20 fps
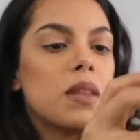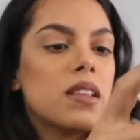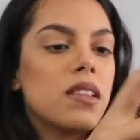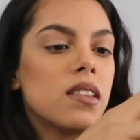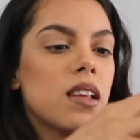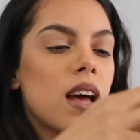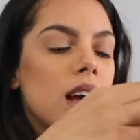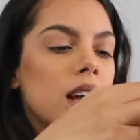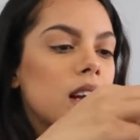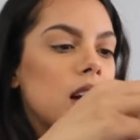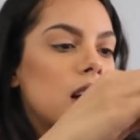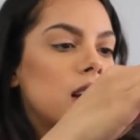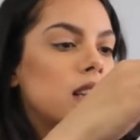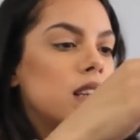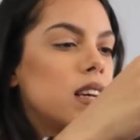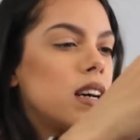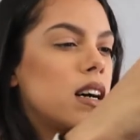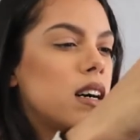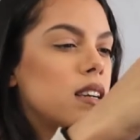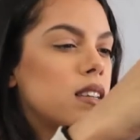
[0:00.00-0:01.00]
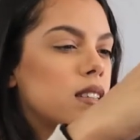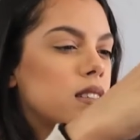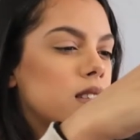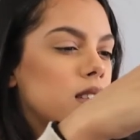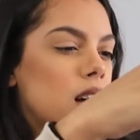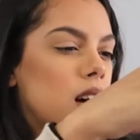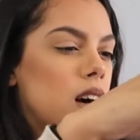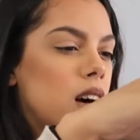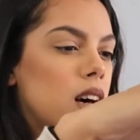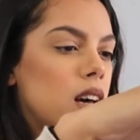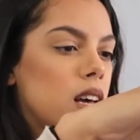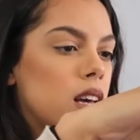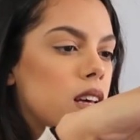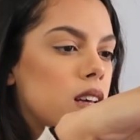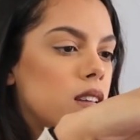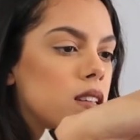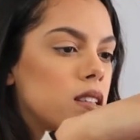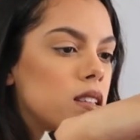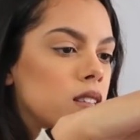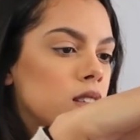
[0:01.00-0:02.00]
This I got in a
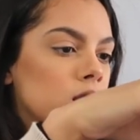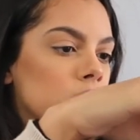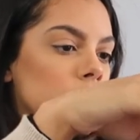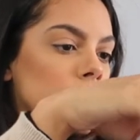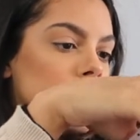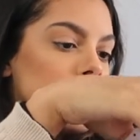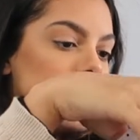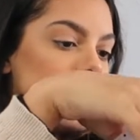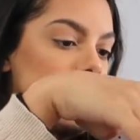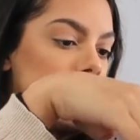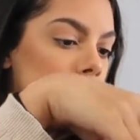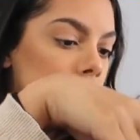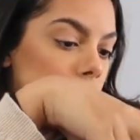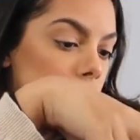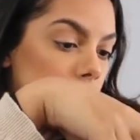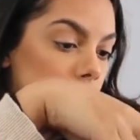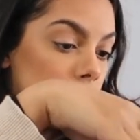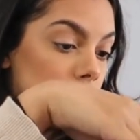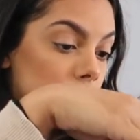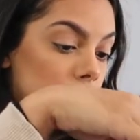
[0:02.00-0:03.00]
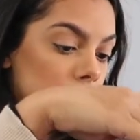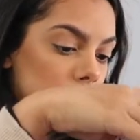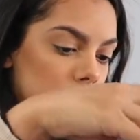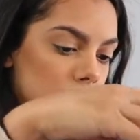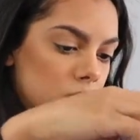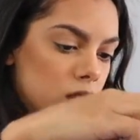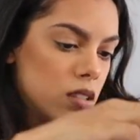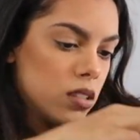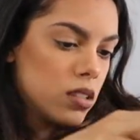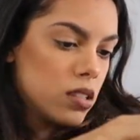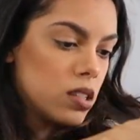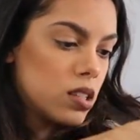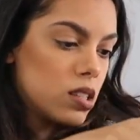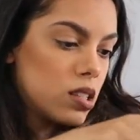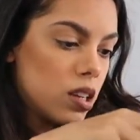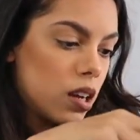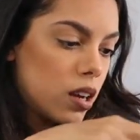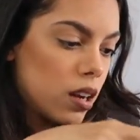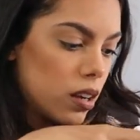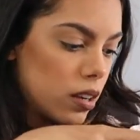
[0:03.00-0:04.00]
size, oh, where is the
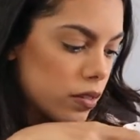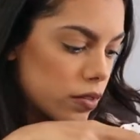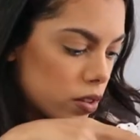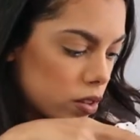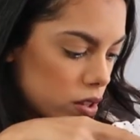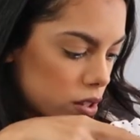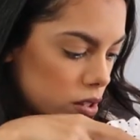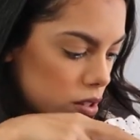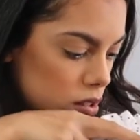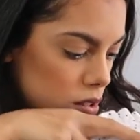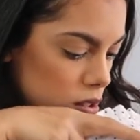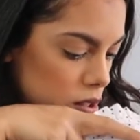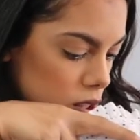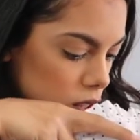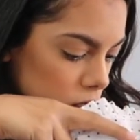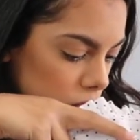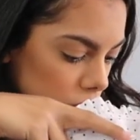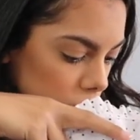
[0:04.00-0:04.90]
tag for this?